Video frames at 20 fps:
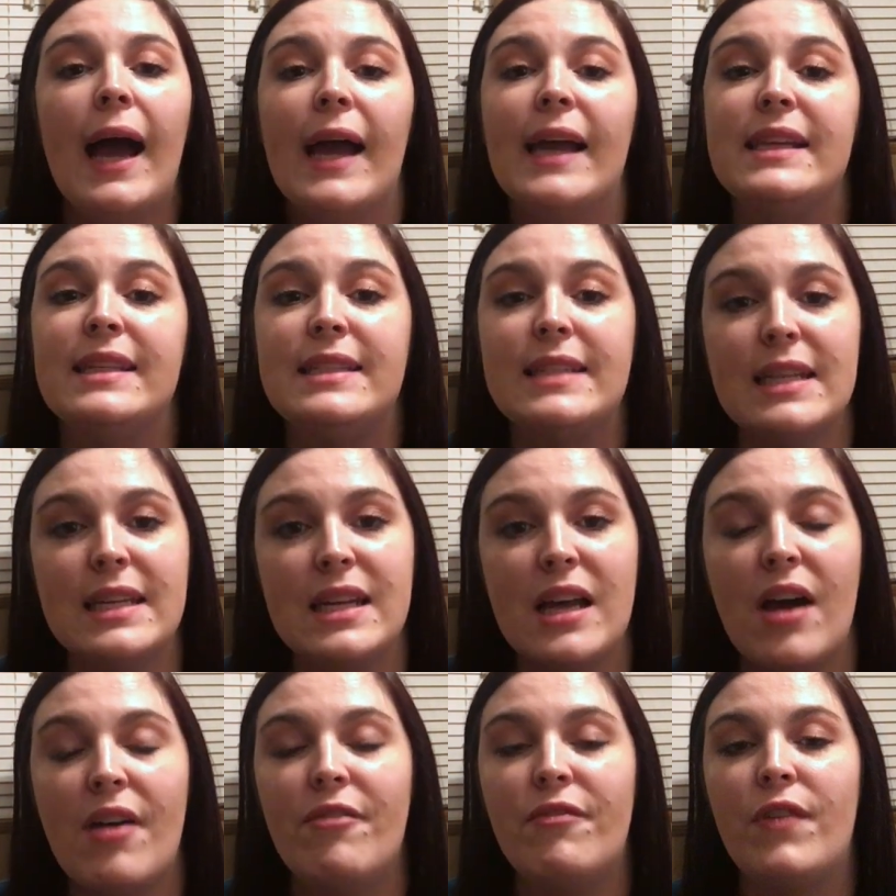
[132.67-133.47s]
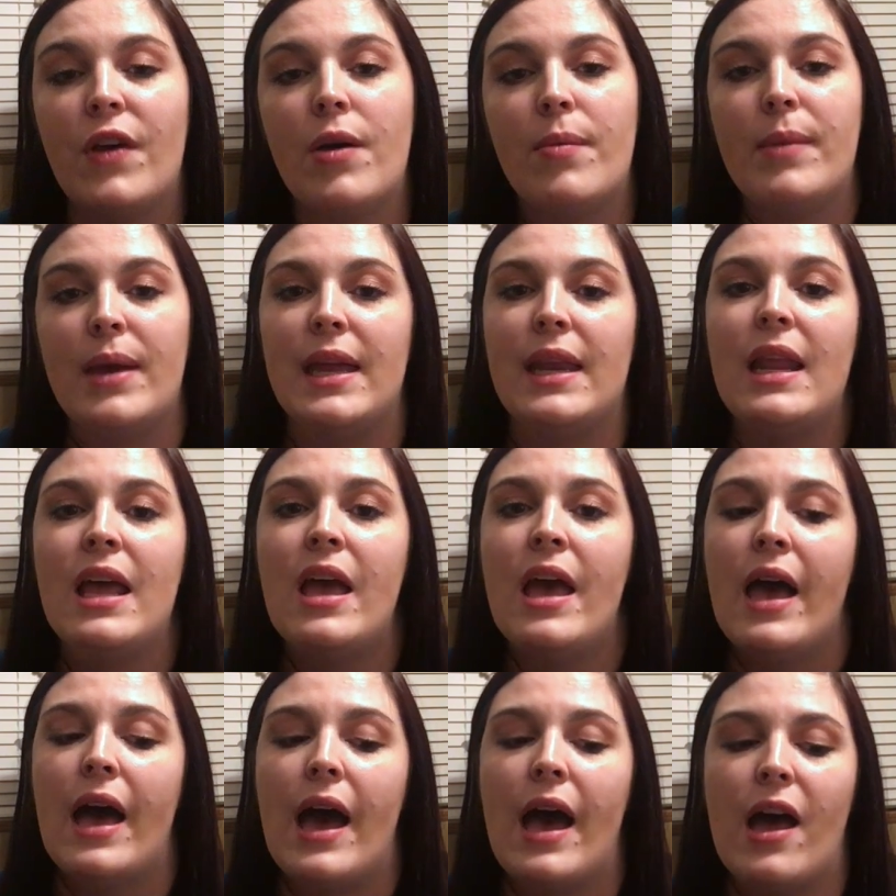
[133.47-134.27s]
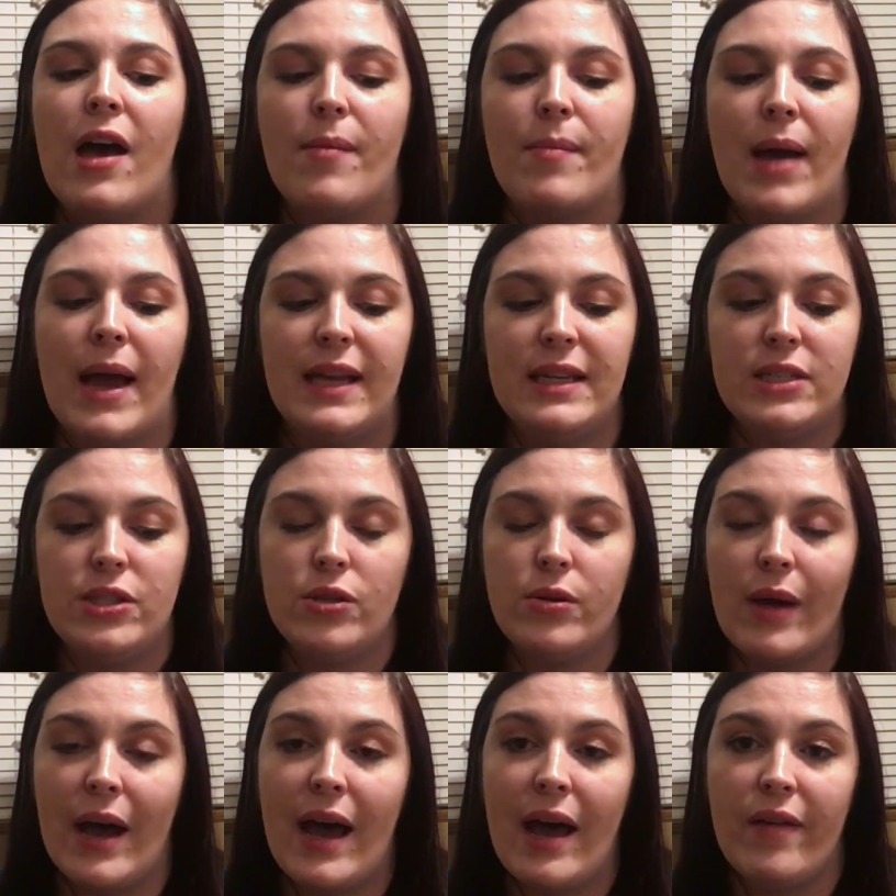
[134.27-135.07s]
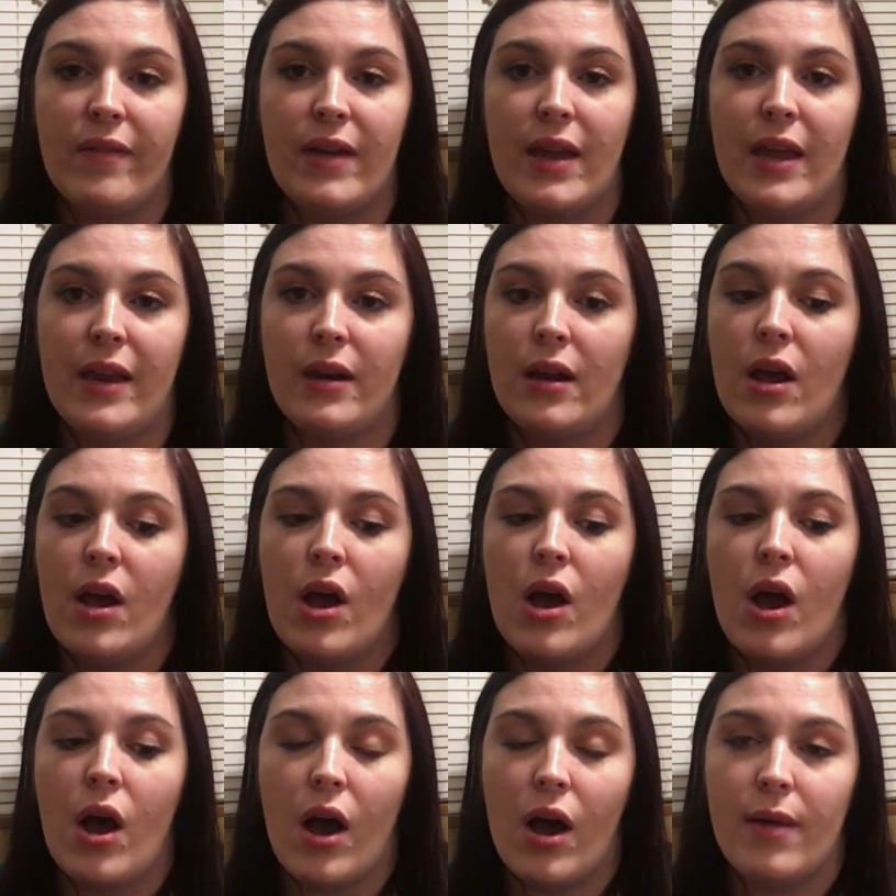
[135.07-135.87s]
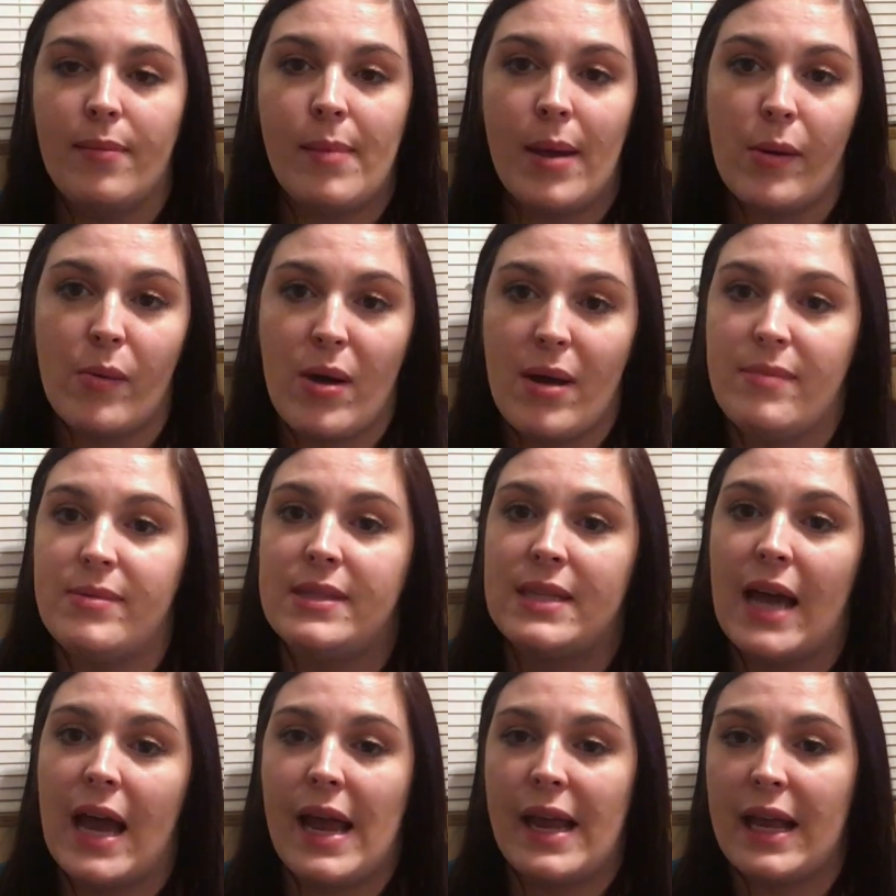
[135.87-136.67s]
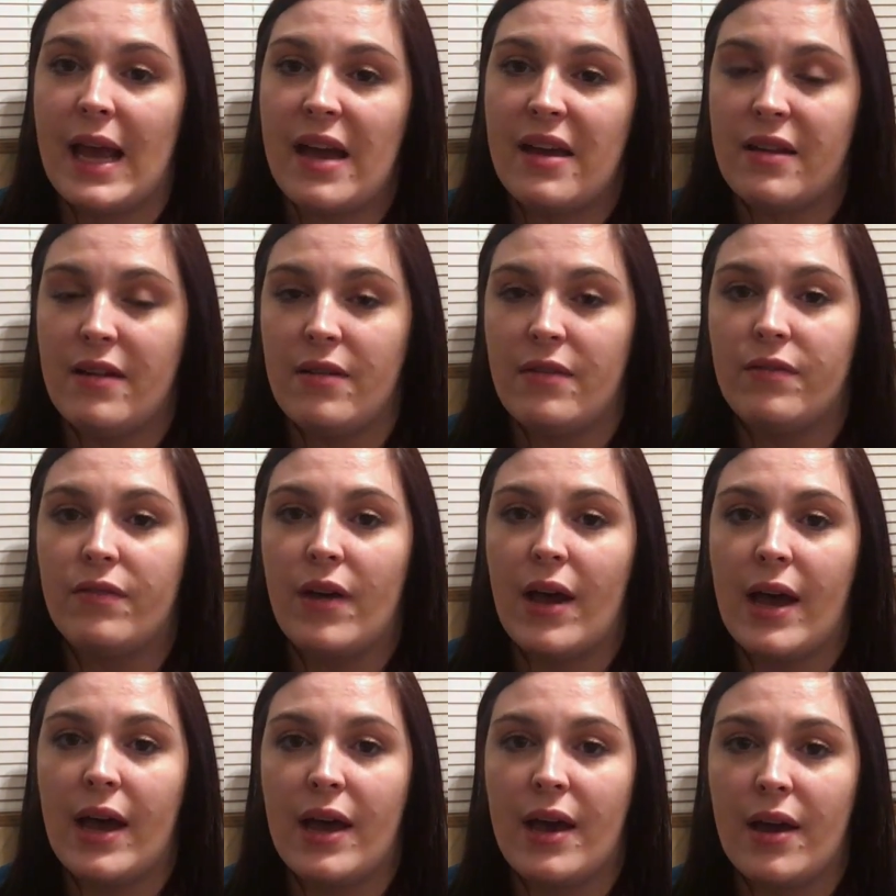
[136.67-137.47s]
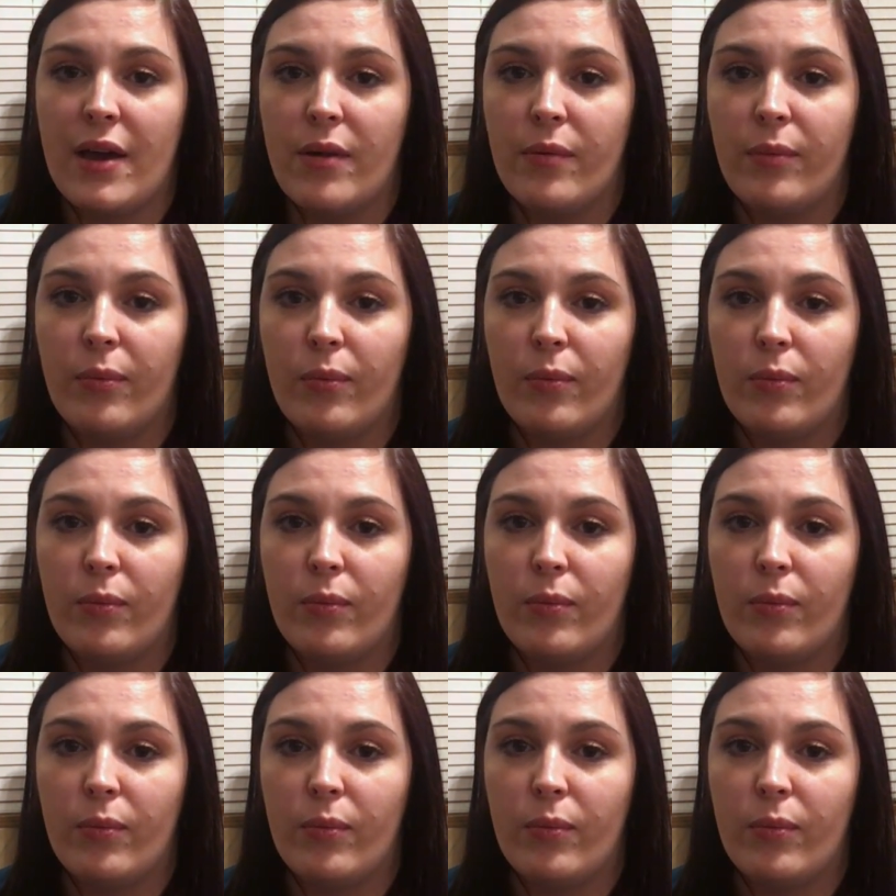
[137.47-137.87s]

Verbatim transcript: I did not film it. Um, I do have it on my website kind of uh,